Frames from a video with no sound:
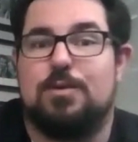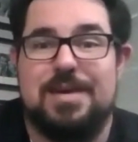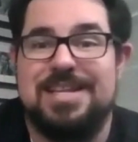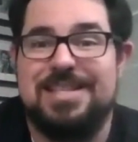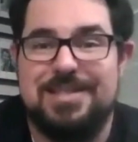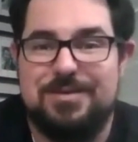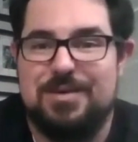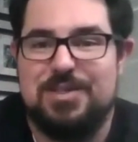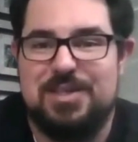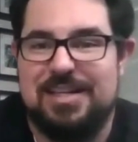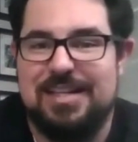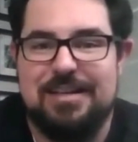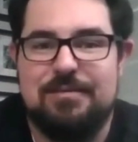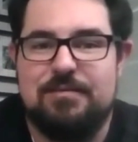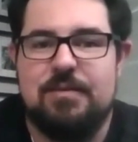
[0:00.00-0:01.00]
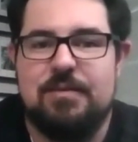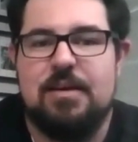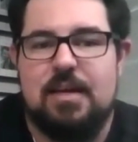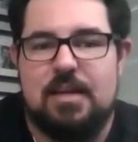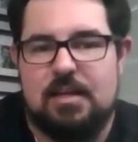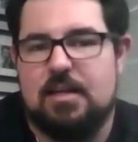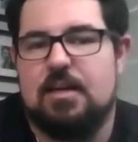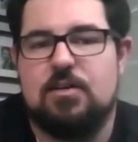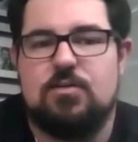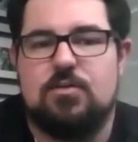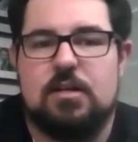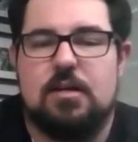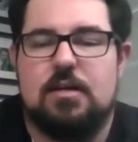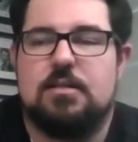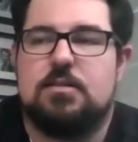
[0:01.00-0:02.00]
it means to actually live in a
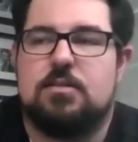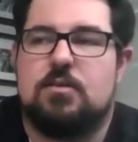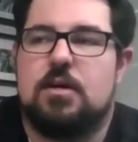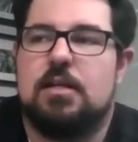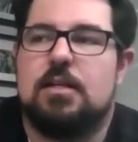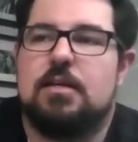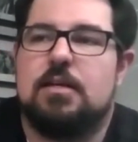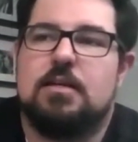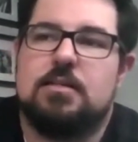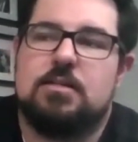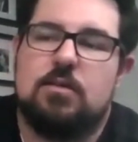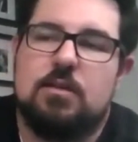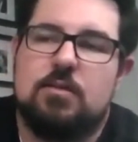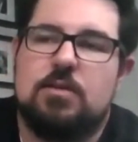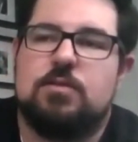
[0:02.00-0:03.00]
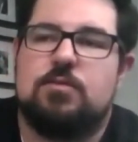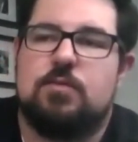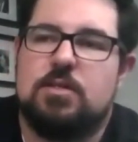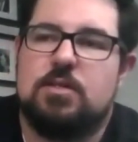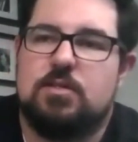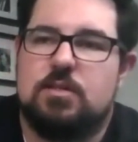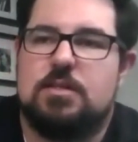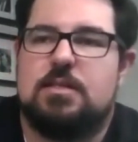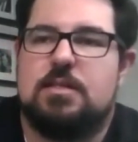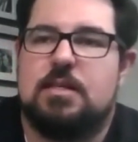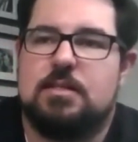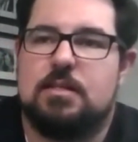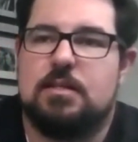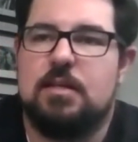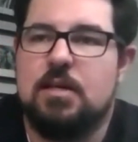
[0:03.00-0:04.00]
country like Australia. And so there is research that
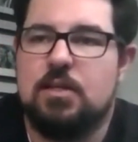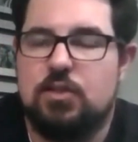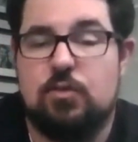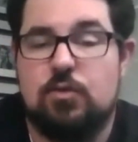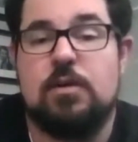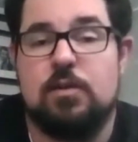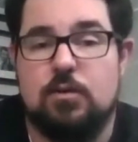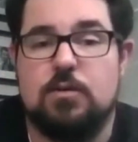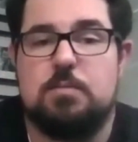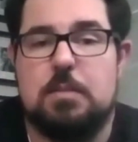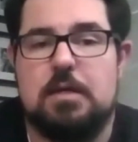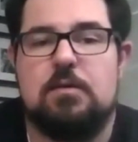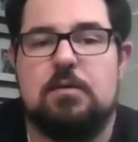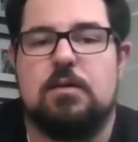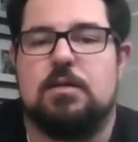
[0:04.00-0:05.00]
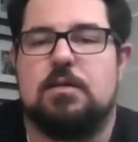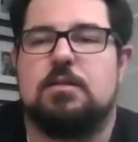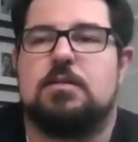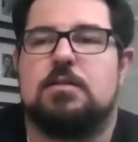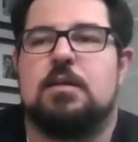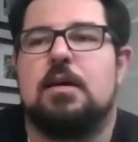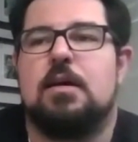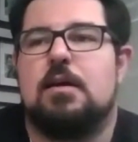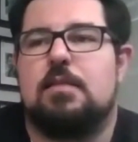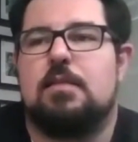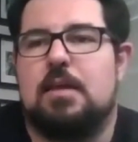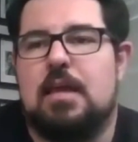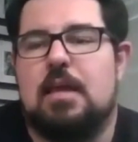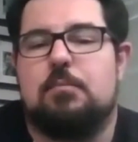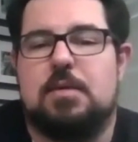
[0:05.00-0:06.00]
says that during those periods,
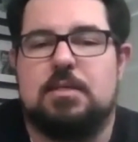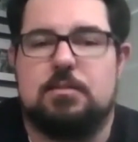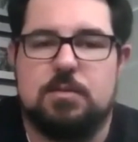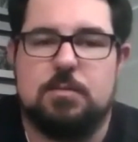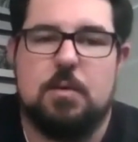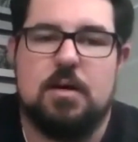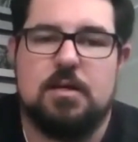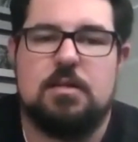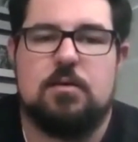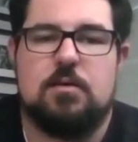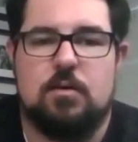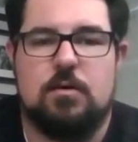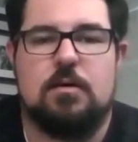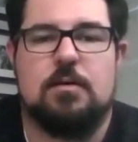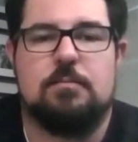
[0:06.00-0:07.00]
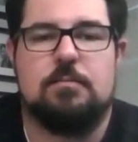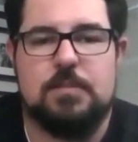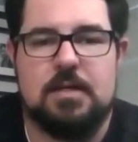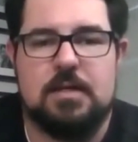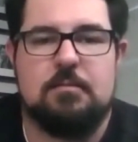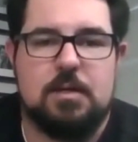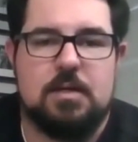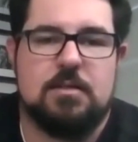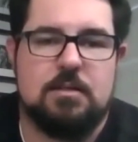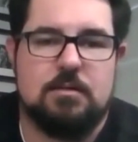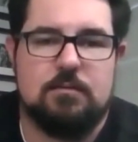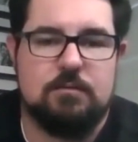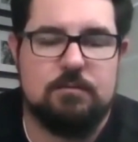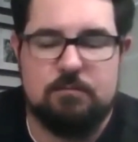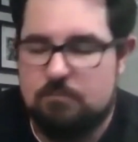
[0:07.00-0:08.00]
there can be some spikes in crime because
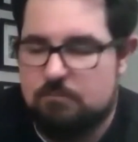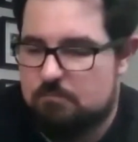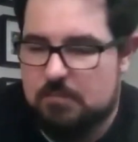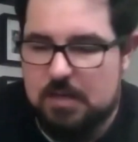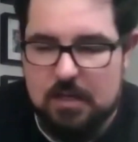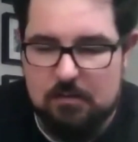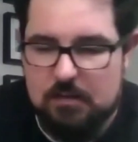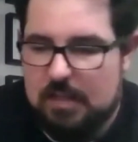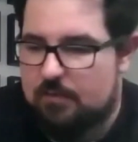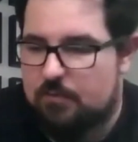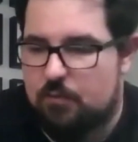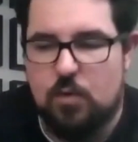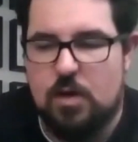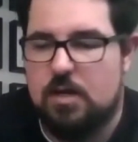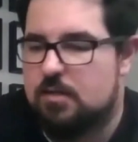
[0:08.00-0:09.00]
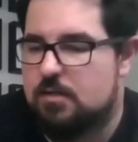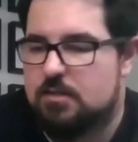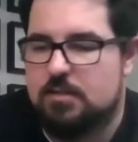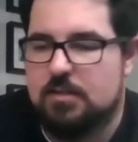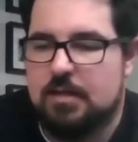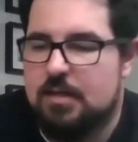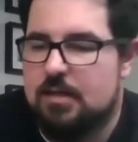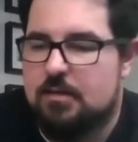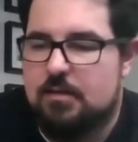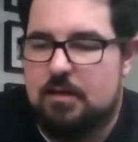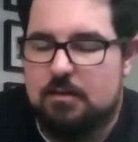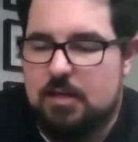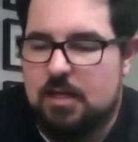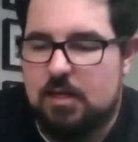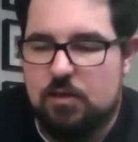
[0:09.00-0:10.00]
of lack of awareness,
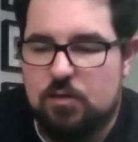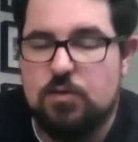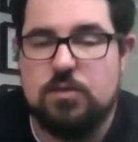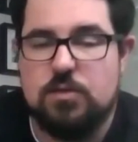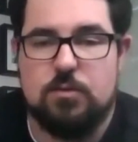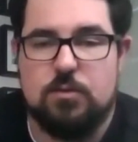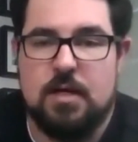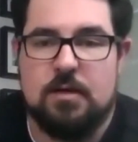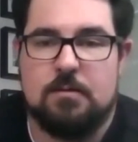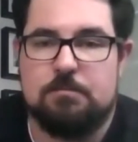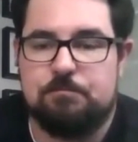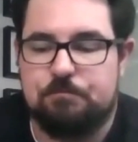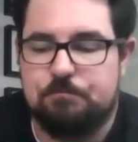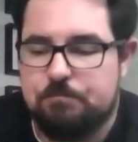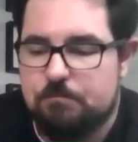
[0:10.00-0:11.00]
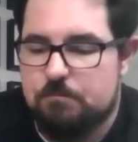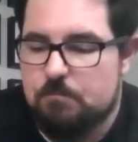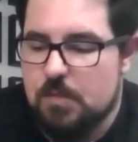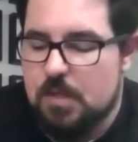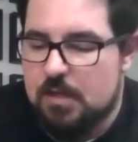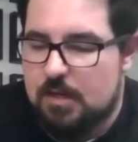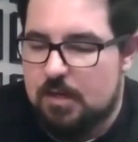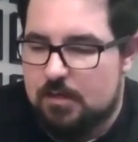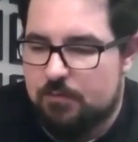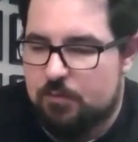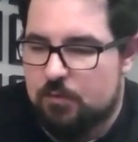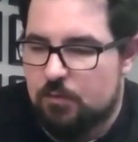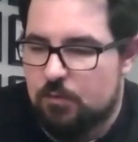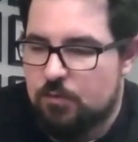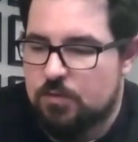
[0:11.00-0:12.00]
getting used to our
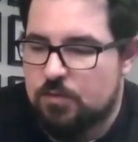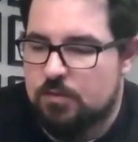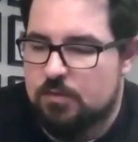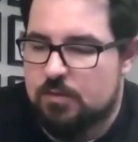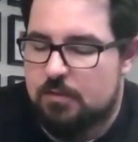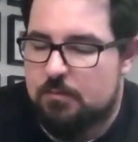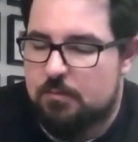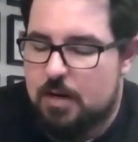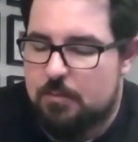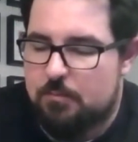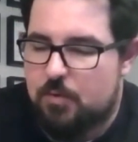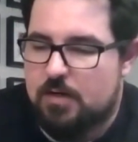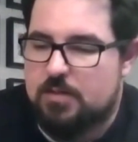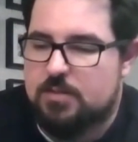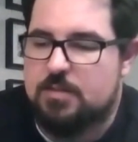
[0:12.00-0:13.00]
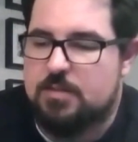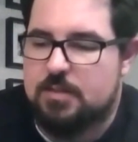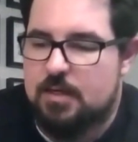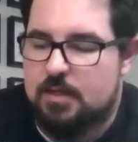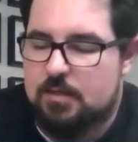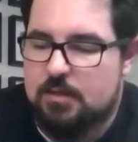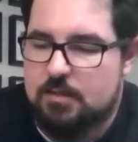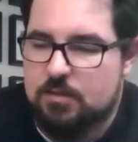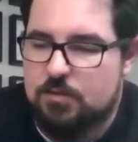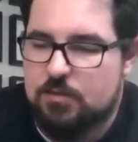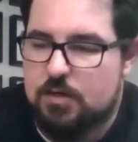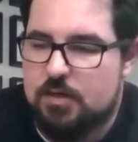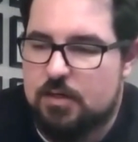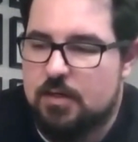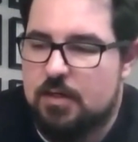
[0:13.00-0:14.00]
different laws and practices in our country.